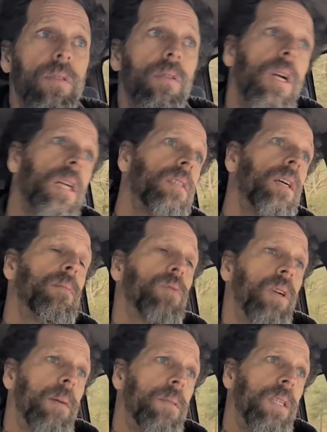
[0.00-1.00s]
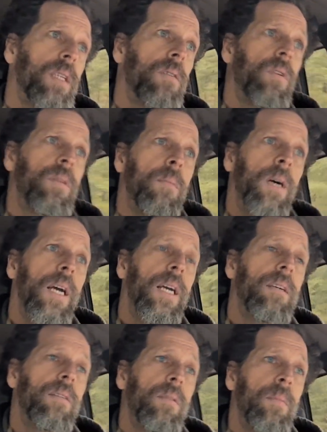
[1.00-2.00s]
So a lot of times when I'm dealing with
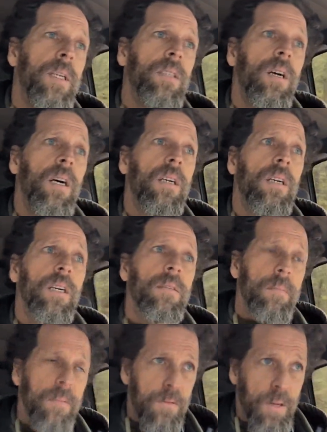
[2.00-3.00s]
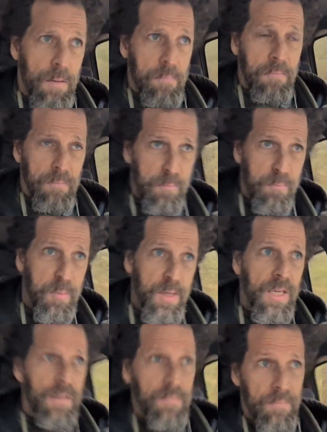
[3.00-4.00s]
my daughter,
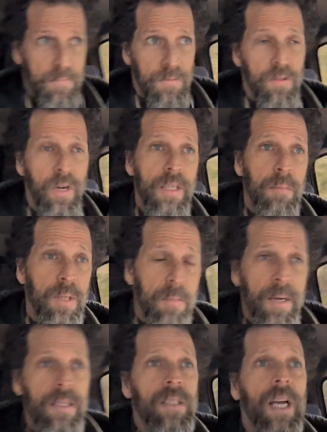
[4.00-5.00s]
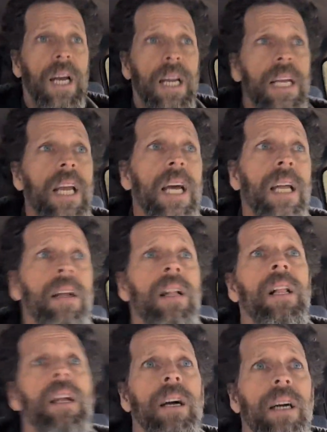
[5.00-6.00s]
I'm trying to be the best dad I can,
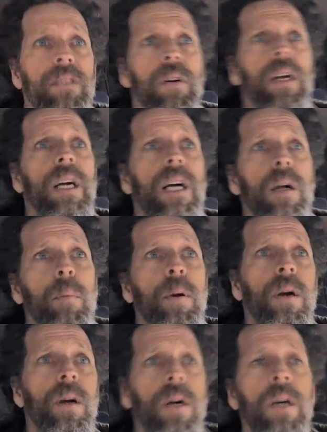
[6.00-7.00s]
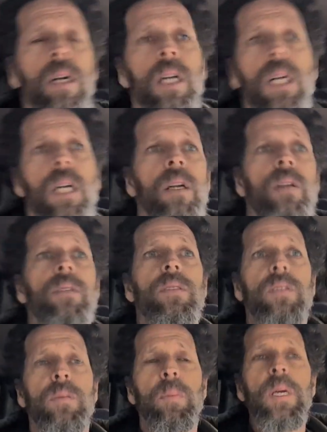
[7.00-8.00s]
I try to help her
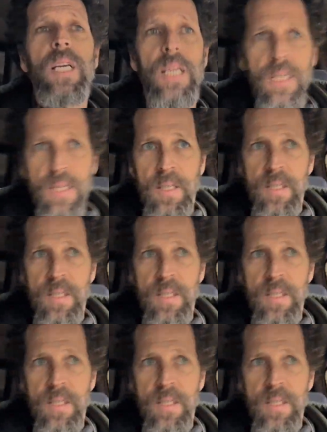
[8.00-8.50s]
speak